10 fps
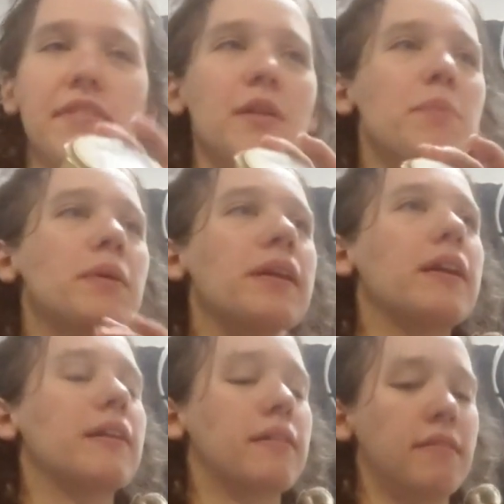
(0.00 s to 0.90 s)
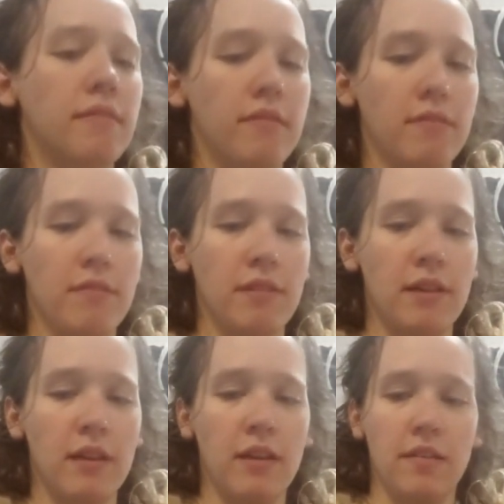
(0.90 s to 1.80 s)
Very pretty.
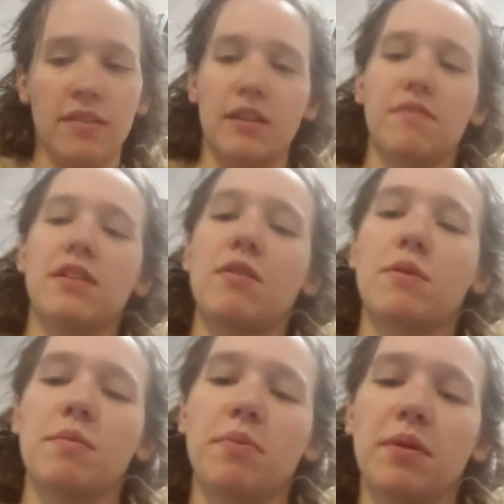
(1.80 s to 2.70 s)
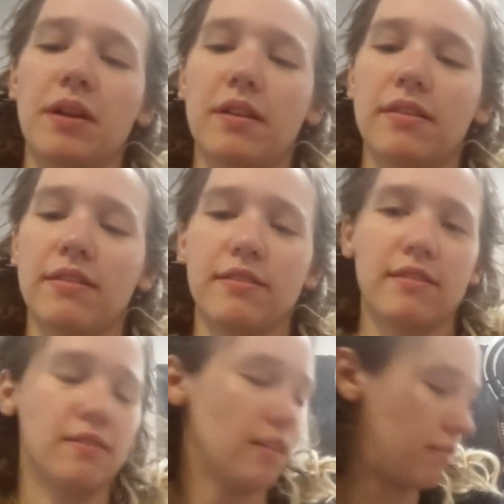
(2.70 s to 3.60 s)
Gotta figure out where I'm putting this
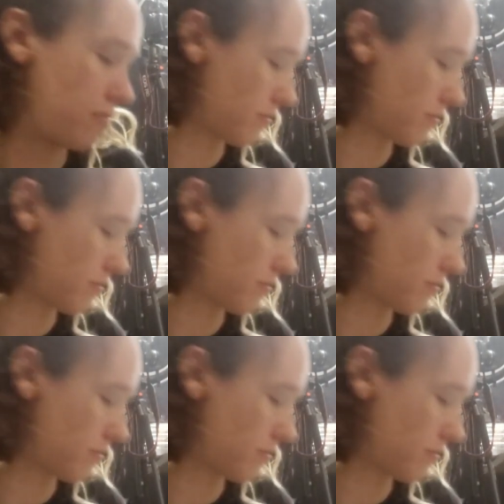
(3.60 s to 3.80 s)
stuff.